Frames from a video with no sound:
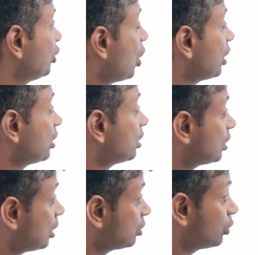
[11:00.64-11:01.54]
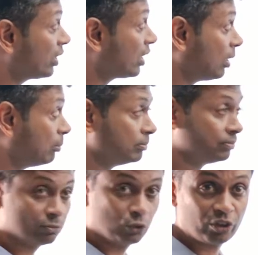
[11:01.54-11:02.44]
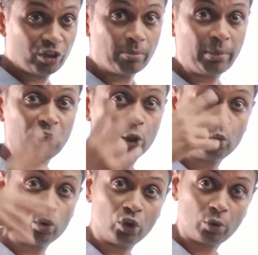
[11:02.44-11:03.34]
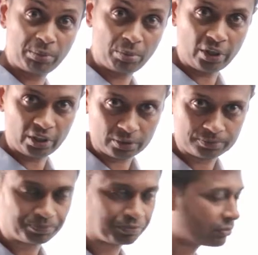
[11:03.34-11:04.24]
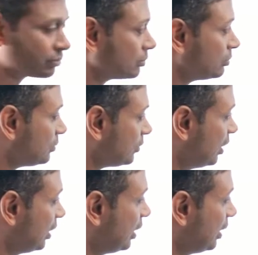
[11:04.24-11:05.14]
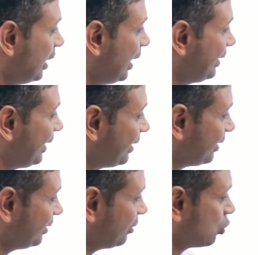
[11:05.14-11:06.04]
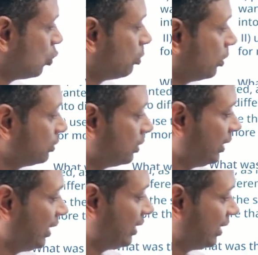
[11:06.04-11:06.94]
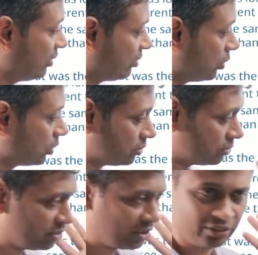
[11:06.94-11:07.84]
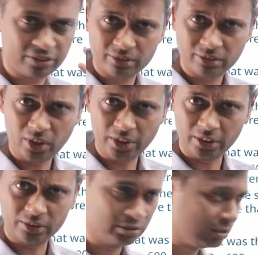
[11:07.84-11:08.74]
not at, you can club, you can say I'm buying a 2000 rupee product and get this coupon and get that discount. Nice, all done.